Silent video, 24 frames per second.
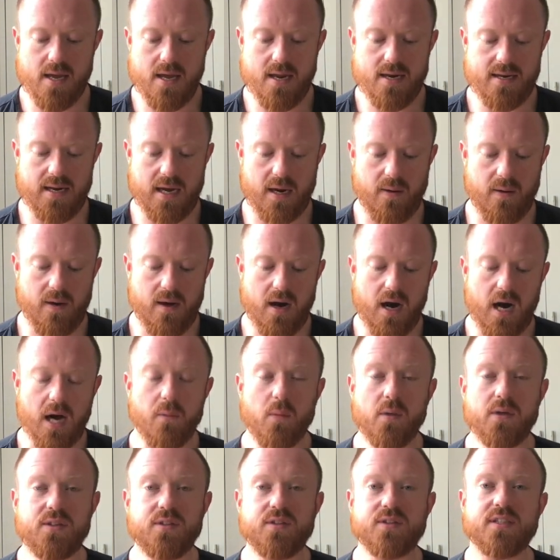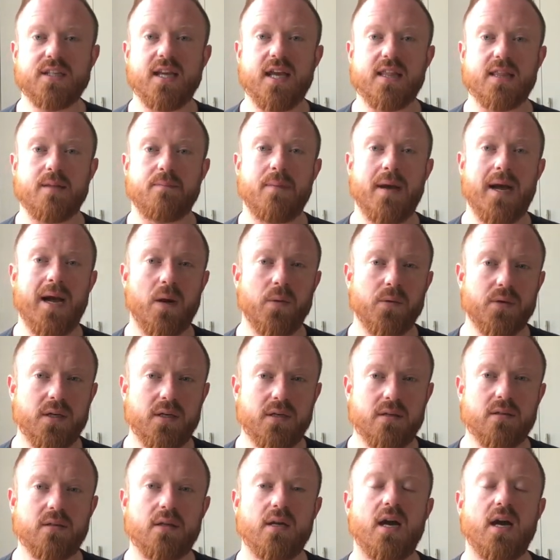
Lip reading: Now, I want you to get the powder